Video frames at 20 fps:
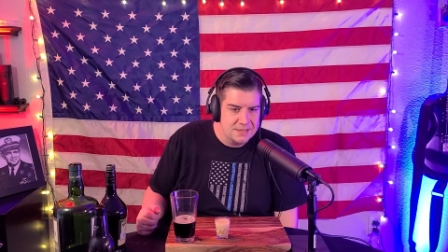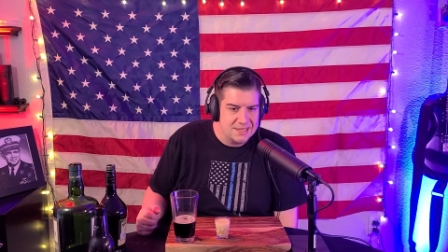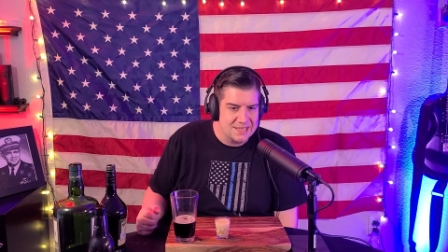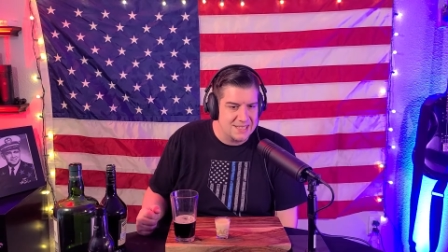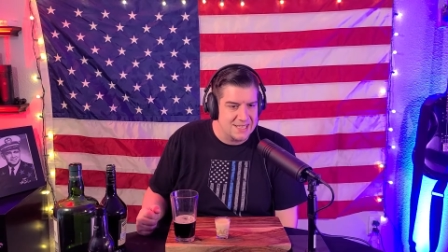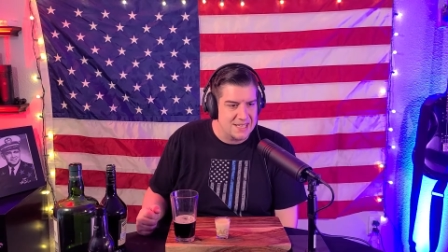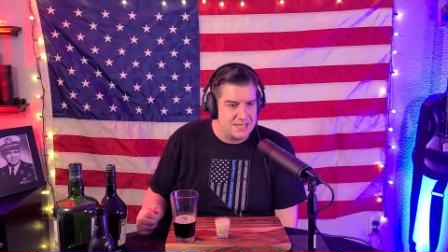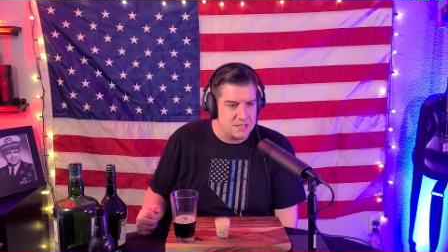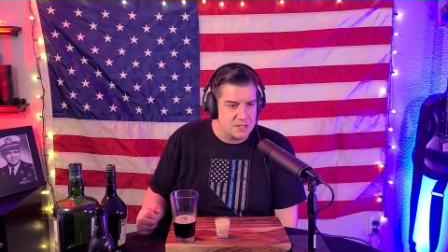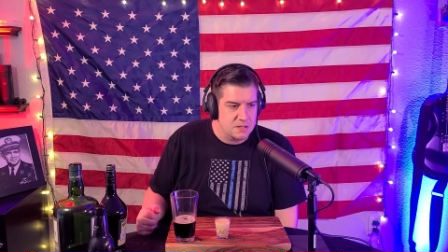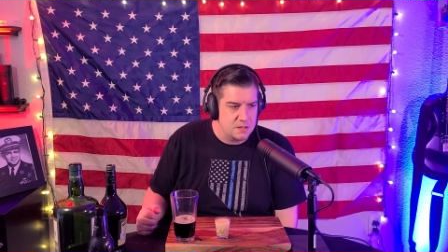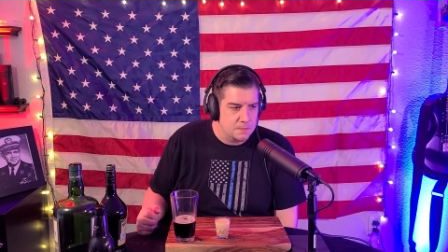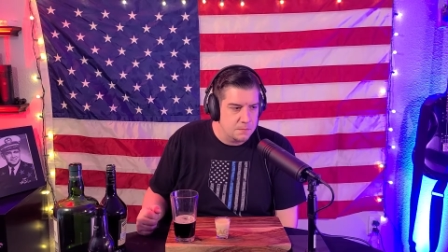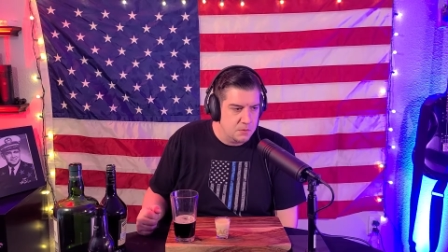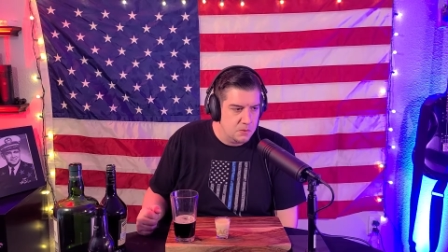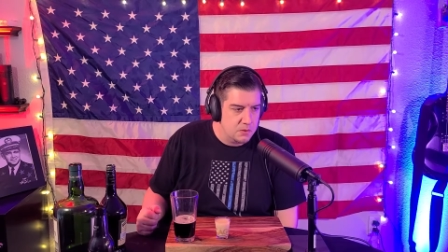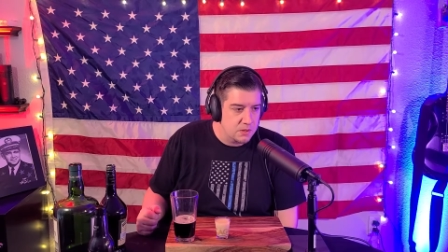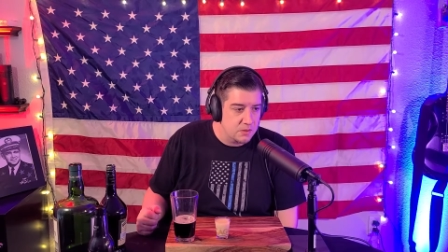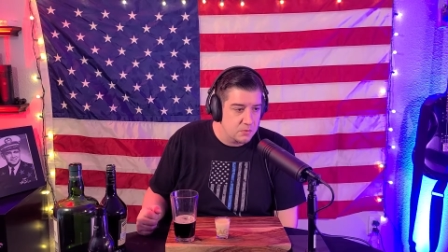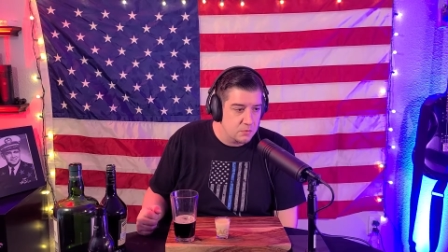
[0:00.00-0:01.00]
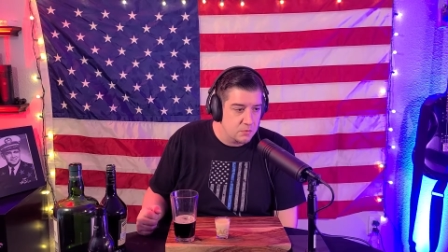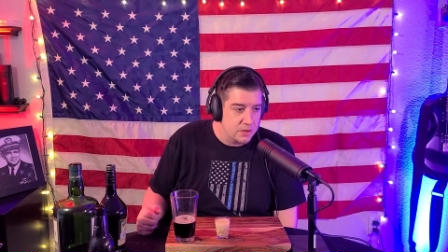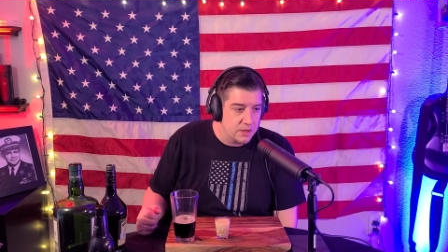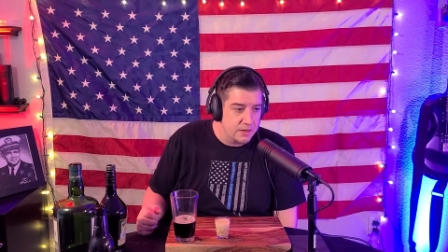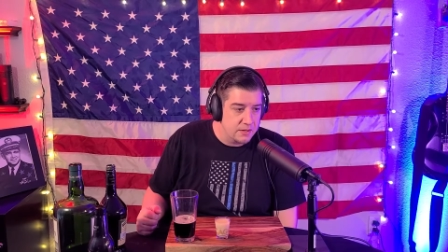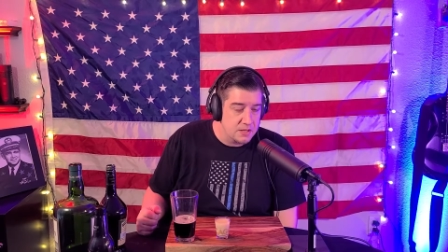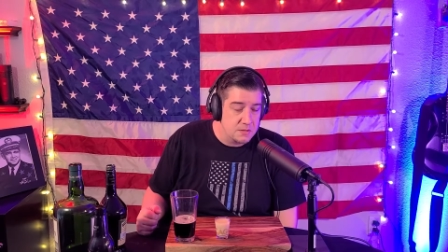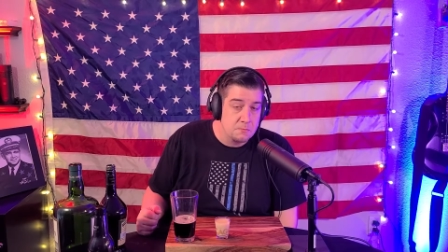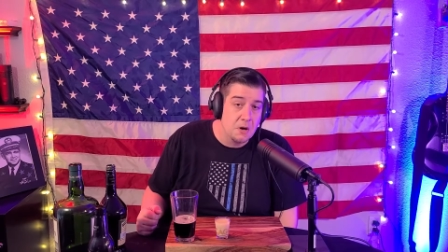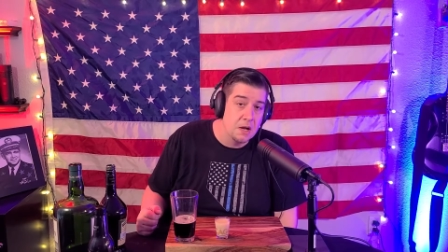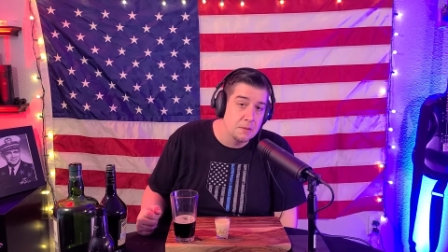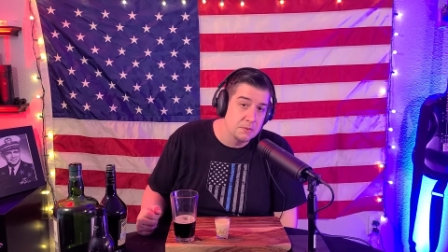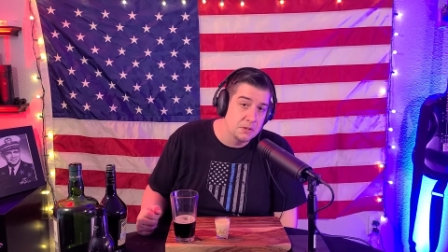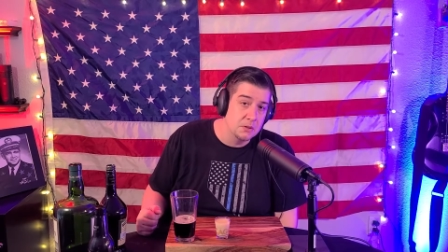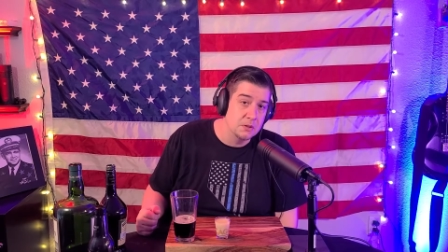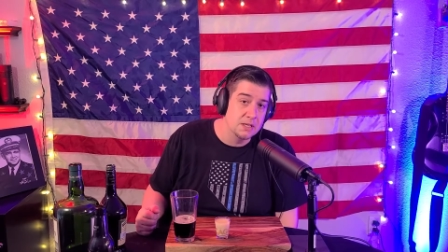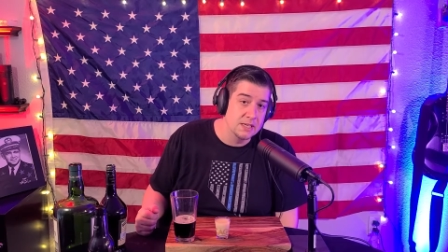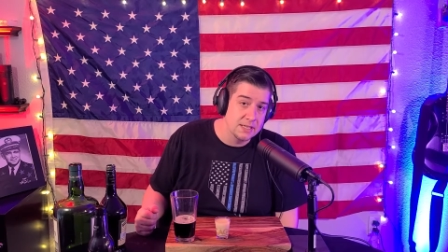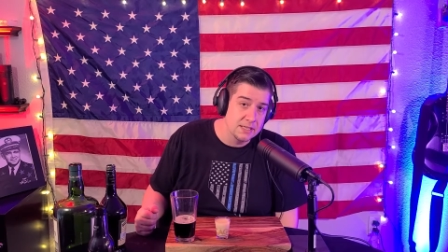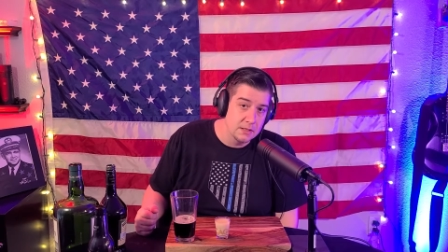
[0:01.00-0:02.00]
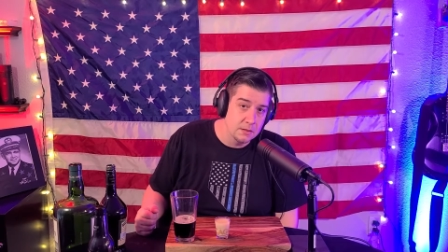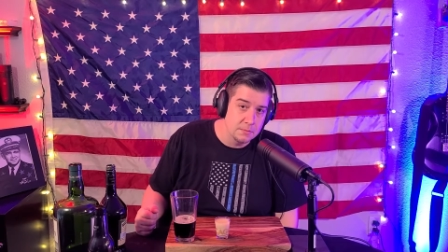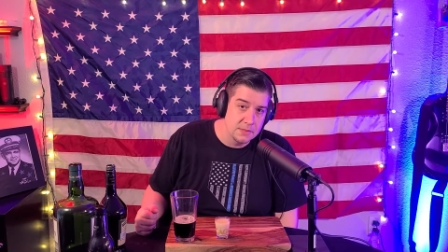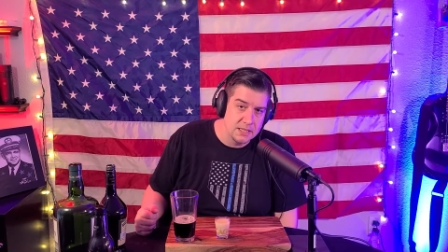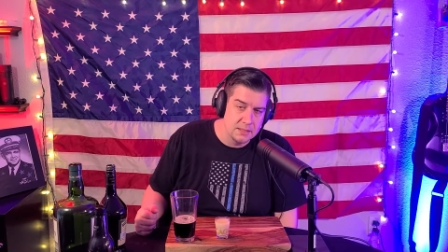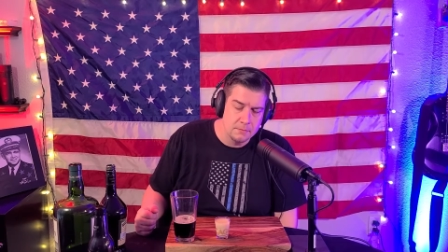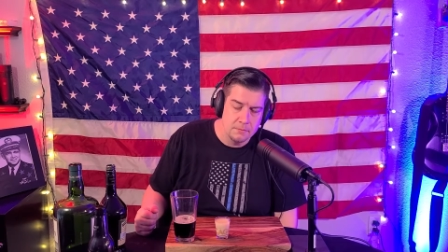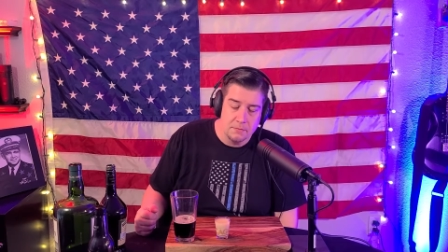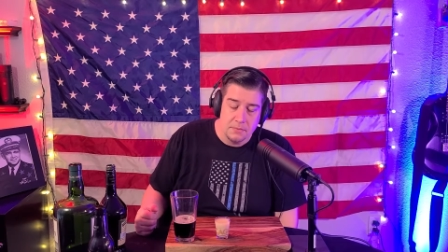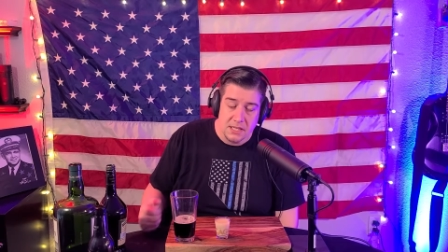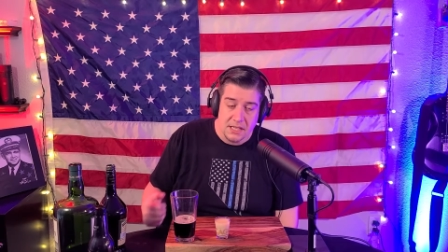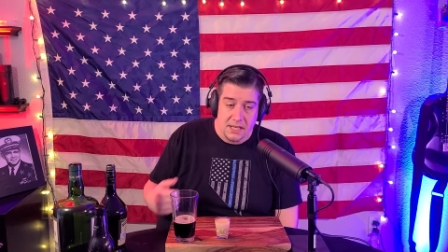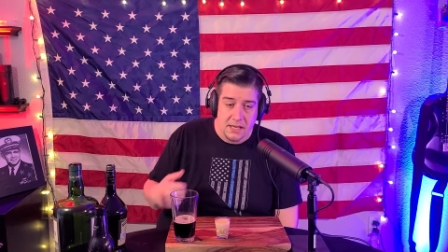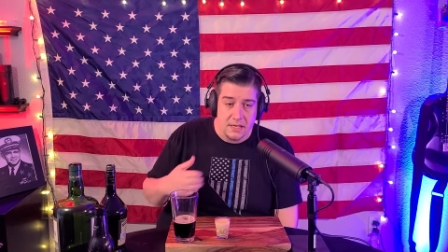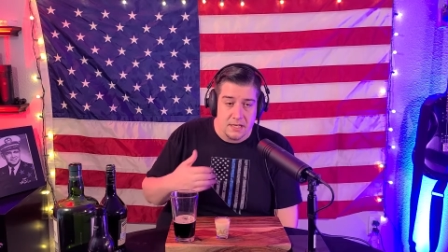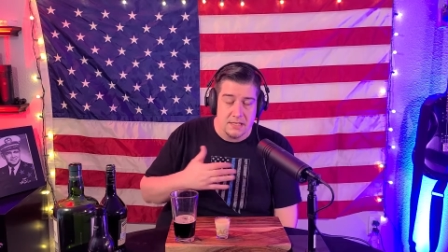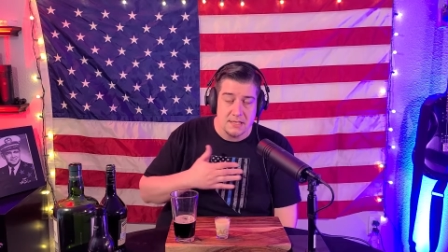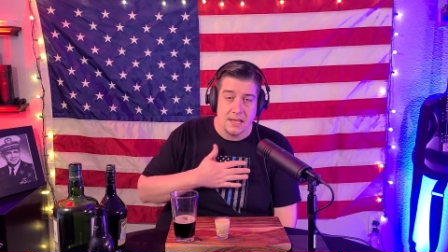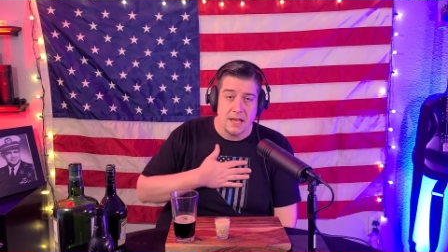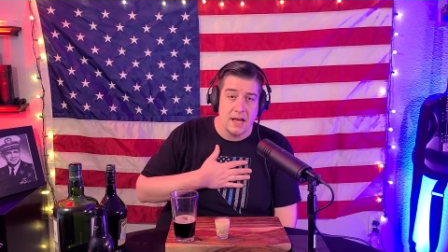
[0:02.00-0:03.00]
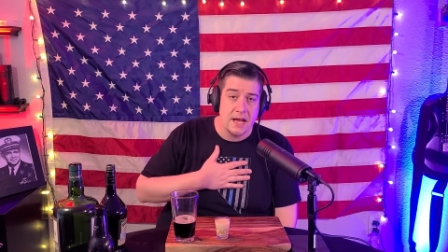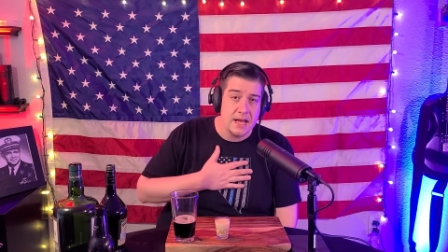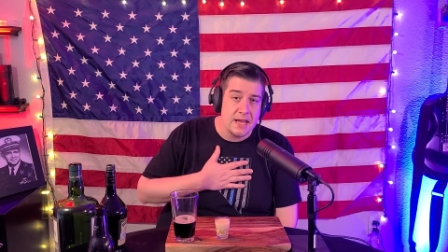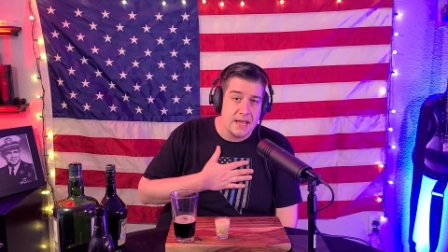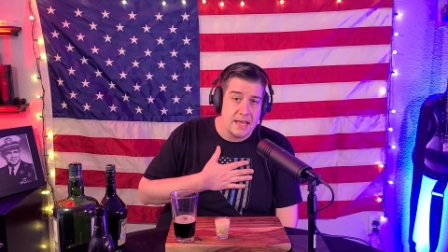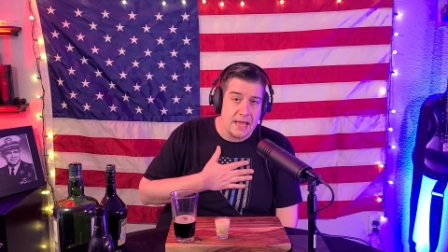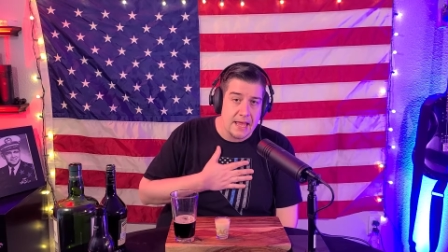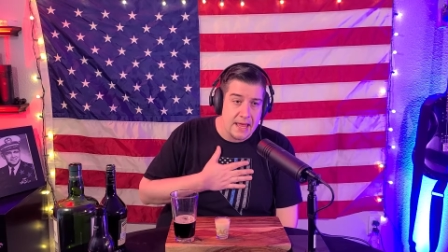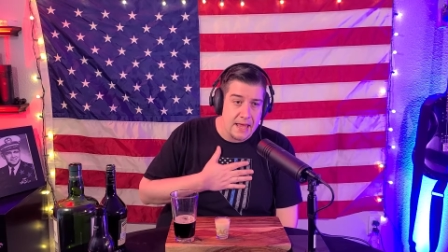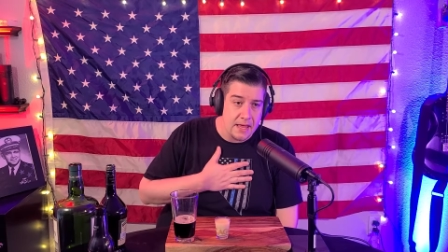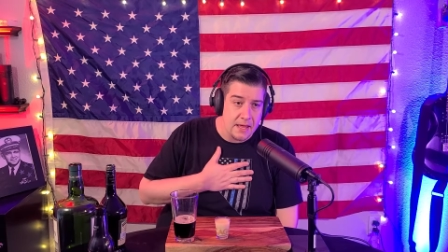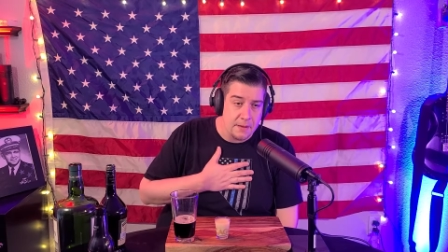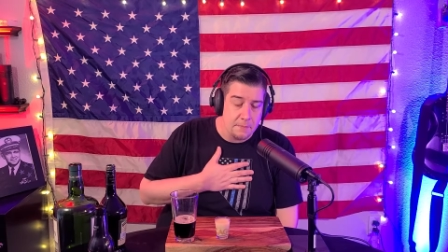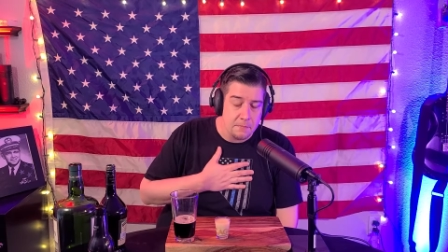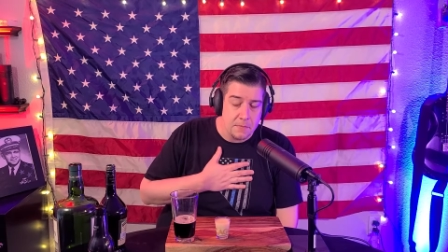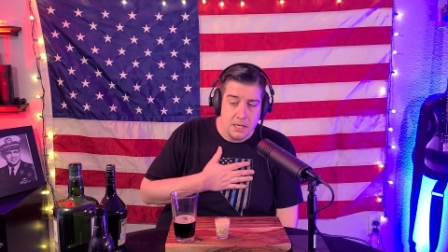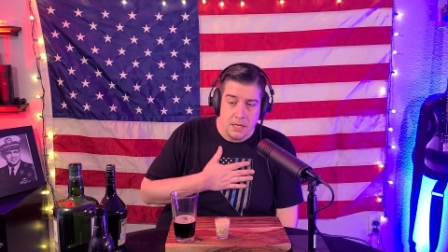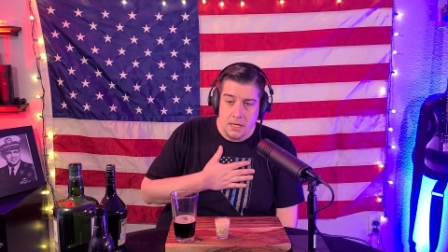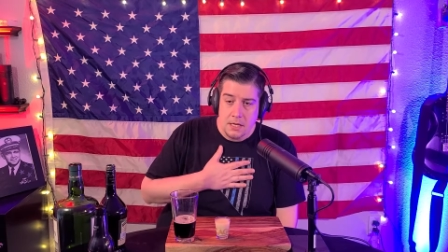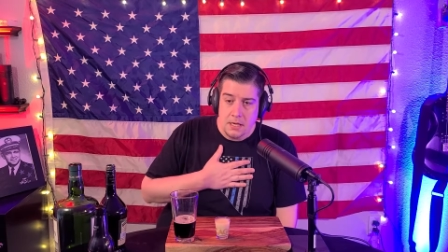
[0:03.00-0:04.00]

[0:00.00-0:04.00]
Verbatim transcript: get to the point where it's probably going to kill me, because I am